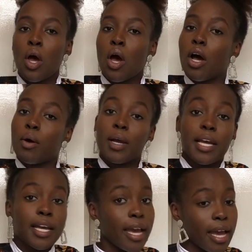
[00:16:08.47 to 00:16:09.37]

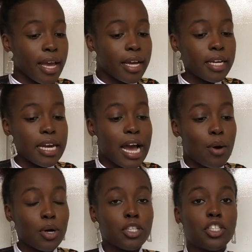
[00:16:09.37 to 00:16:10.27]
Okay, now
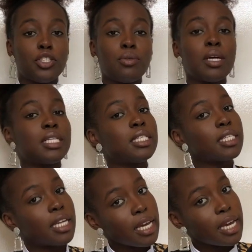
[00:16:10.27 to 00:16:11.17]
on to
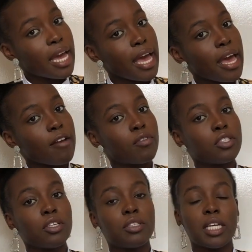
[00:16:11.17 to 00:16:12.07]
skincare. For
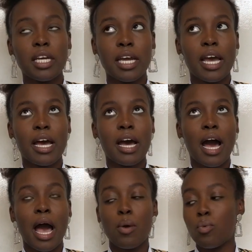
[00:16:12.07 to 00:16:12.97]
skincare,
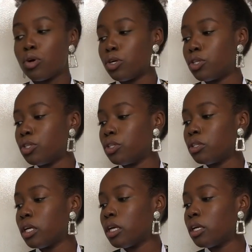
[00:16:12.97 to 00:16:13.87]
I would
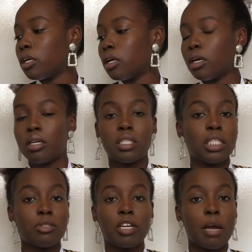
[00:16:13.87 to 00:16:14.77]
still
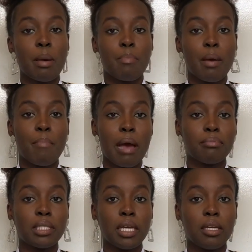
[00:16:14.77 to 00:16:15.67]
recommend
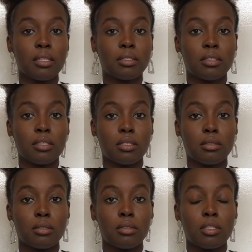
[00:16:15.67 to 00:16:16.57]
Pempampsy,
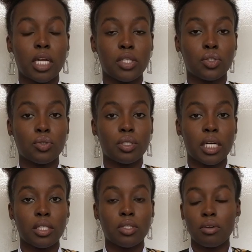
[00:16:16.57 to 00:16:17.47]
the chain store that I
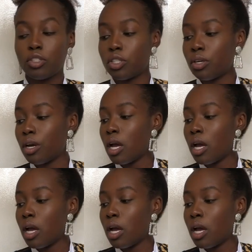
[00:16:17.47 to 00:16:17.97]
told you.